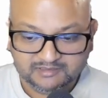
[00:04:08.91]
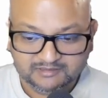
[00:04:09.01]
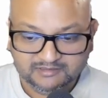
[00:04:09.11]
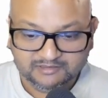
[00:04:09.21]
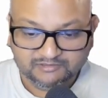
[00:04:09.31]

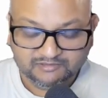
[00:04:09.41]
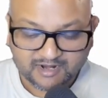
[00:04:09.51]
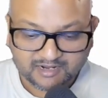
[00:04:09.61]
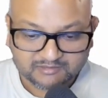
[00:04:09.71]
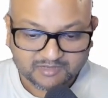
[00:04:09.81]
the
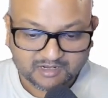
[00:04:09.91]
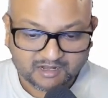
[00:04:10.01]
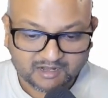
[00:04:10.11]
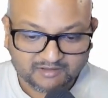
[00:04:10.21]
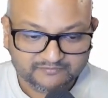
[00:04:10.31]
realm
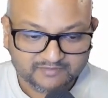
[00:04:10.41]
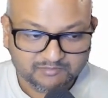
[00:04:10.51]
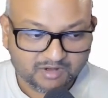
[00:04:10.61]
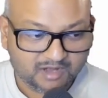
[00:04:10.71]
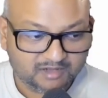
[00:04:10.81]
of
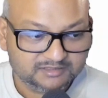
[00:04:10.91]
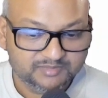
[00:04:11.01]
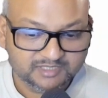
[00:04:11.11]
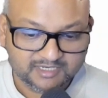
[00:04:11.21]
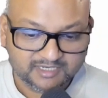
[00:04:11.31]

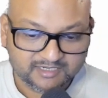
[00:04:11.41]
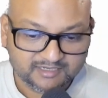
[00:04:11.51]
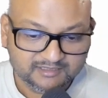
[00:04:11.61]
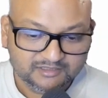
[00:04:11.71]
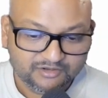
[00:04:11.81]

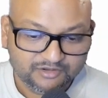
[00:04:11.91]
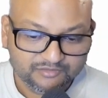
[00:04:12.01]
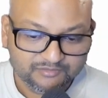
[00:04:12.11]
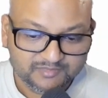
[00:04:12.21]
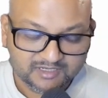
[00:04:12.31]
impossibility
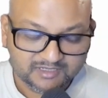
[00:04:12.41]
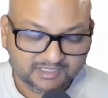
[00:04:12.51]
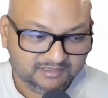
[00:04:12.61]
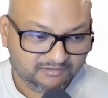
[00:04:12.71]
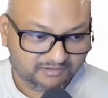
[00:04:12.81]
to
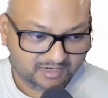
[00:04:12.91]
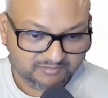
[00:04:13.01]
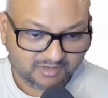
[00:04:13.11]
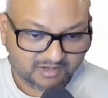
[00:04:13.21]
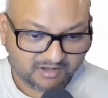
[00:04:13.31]
merely the
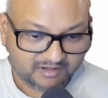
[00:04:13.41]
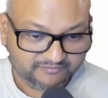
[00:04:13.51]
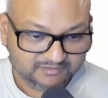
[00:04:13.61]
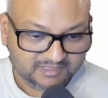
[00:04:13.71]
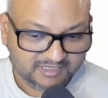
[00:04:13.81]
realm
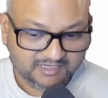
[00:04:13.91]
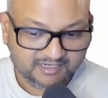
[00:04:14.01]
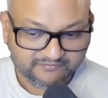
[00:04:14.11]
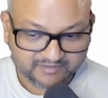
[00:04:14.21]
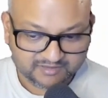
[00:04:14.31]
of
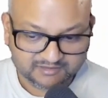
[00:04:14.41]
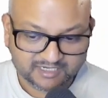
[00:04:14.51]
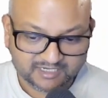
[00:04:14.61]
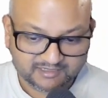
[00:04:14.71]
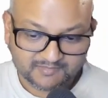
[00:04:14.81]

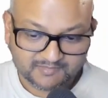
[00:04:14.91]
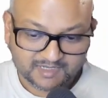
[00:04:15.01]
difficulty.